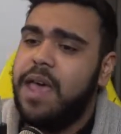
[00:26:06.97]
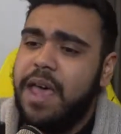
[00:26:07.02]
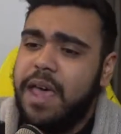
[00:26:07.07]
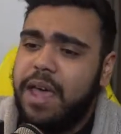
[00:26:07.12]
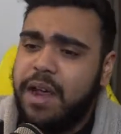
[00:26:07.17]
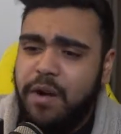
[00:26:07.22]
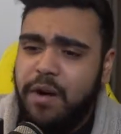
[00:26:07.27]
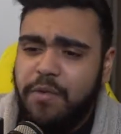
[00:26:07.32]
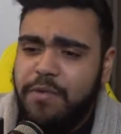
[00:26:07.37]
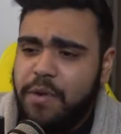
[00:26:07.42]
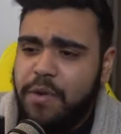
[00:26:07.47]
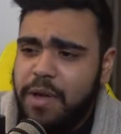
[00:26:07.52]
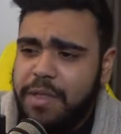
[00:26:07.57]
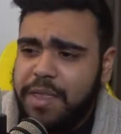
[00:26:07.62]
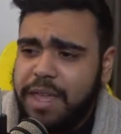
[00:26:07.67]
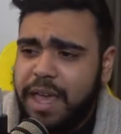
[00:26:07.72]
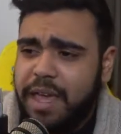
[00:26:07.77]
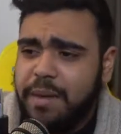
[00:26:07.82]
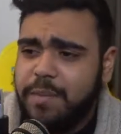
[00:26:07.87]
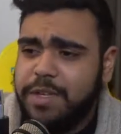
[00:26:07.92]
and overall, the
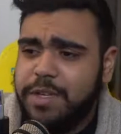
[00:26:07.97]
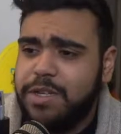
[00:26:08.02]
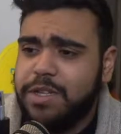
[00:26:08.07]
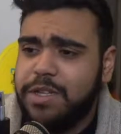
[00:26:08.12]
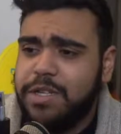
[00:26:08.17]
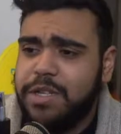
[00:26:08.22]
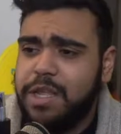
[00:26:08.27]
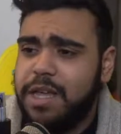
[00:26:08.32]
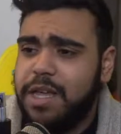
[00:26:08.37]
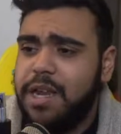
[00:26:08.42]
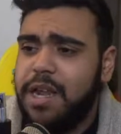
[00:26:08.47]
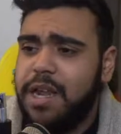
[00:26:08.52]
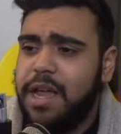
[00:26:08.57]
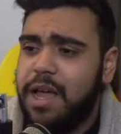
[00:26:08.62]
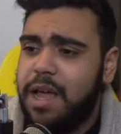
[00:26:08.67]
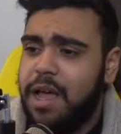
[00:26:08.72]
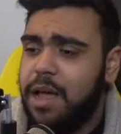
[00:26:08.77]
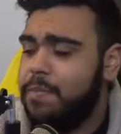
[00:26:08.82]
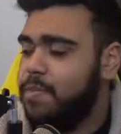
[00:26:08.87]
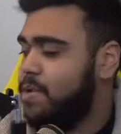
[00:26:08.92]
game is just looking
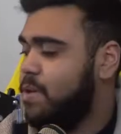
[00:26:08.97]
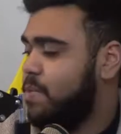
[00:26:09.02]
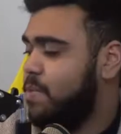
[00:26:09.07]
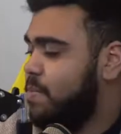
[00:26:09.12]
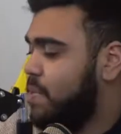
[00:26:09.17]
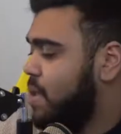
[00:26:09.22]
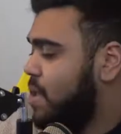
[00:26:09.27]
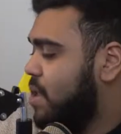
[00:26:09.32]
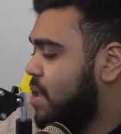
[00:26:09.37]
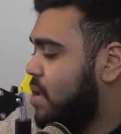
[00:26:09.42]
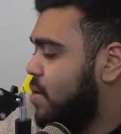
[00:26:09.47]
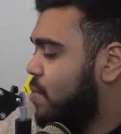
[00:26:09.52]
up to be